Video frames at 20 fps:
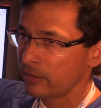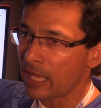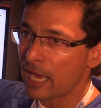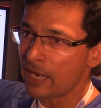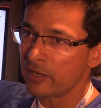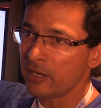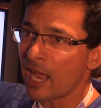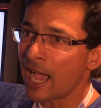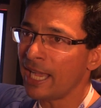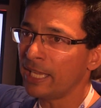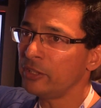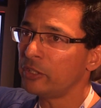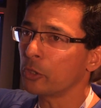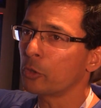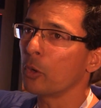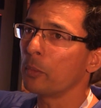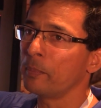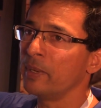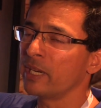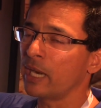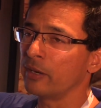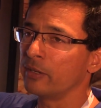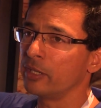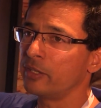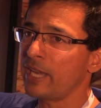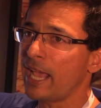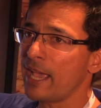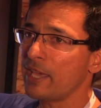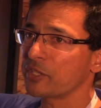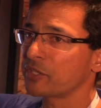that ninth equipment under
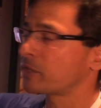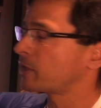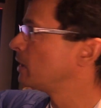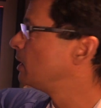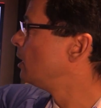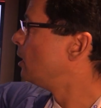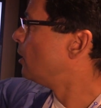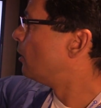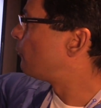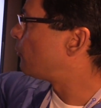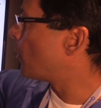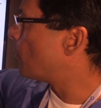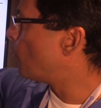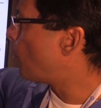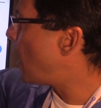test from